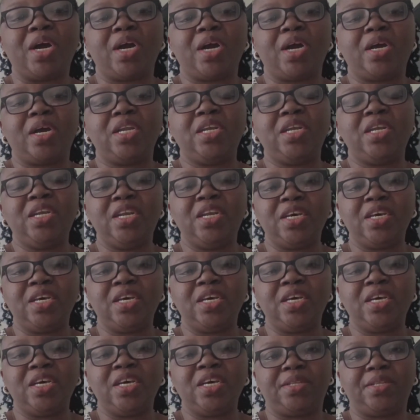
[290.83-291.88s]
diploma
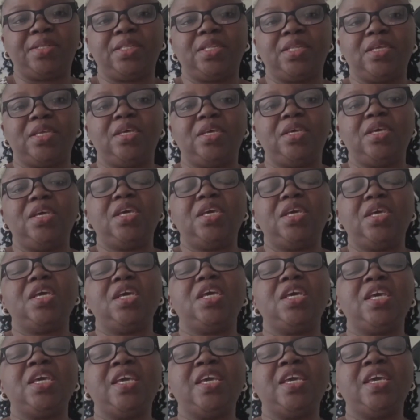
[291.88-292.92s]
nursing
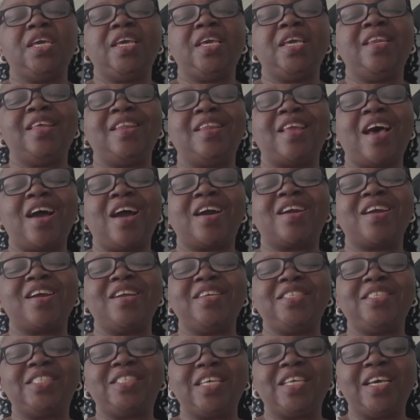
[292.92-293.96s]

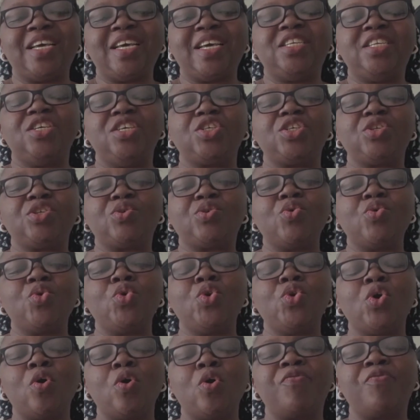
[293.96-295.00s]
in an
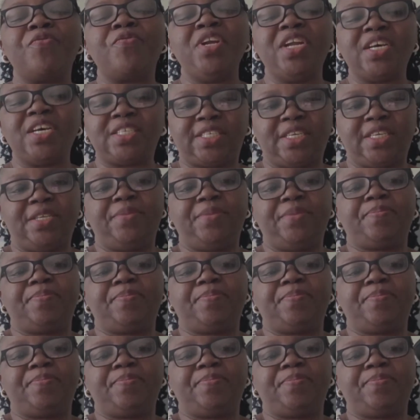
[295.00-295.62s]
accredited school